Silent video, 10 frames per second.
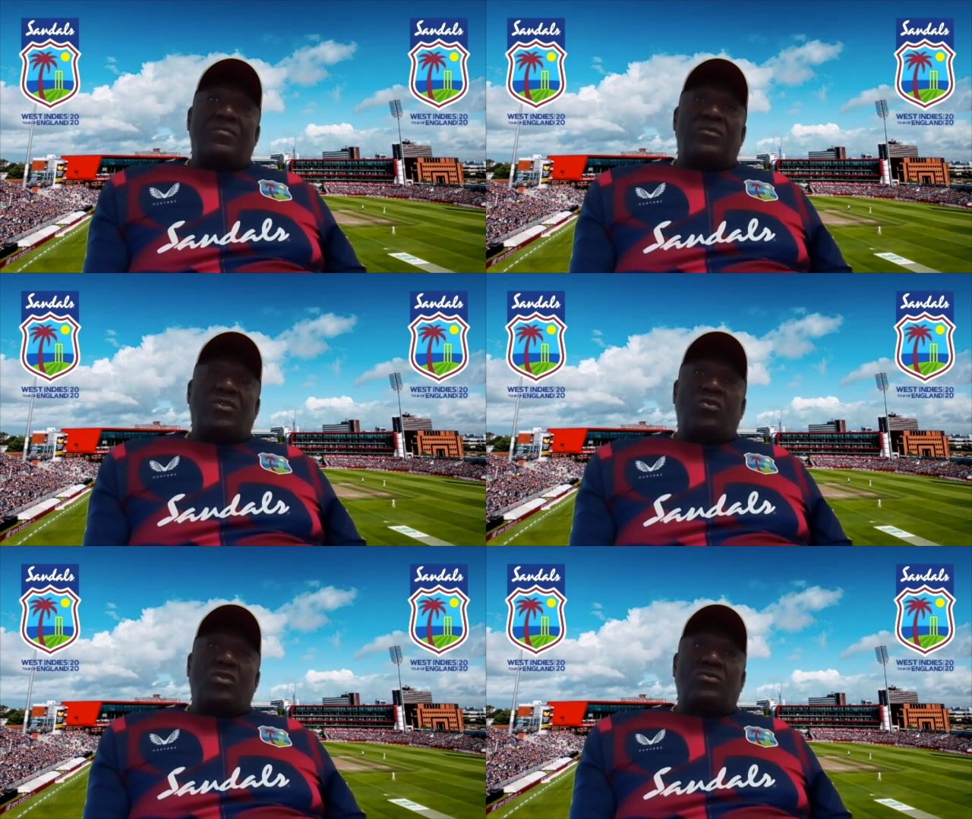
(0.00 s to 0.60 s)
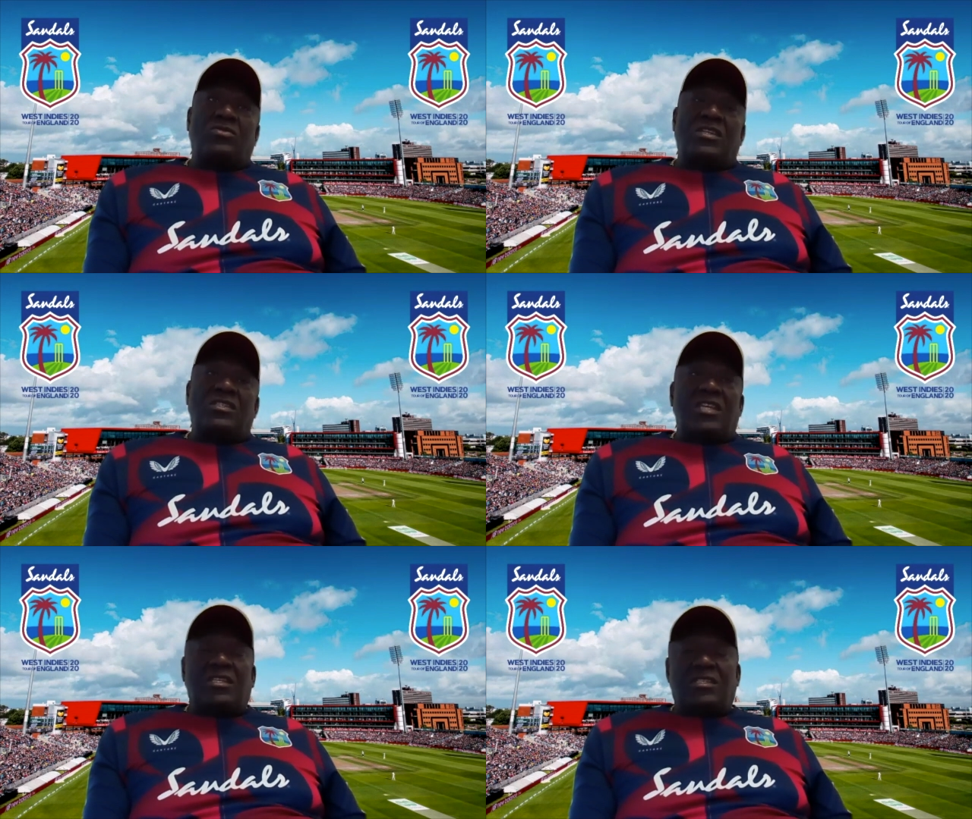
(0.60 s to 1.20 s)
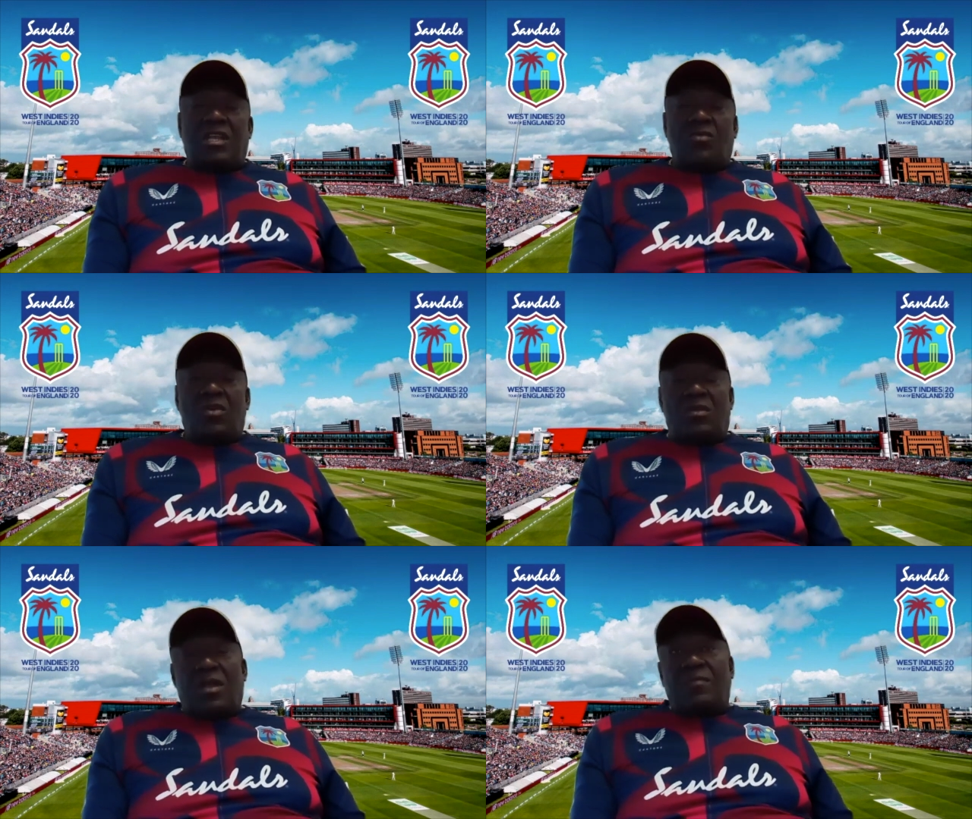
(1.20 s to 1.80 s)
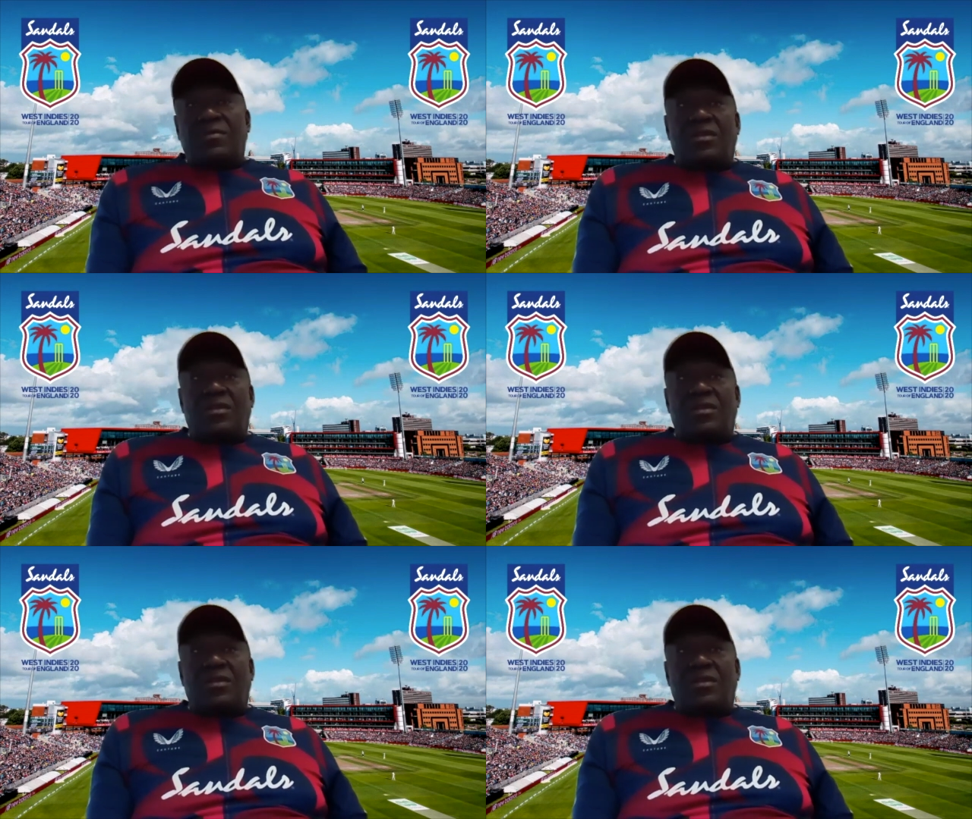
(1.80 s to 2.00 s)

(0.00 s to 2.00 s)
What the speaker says: 2016 World Cup.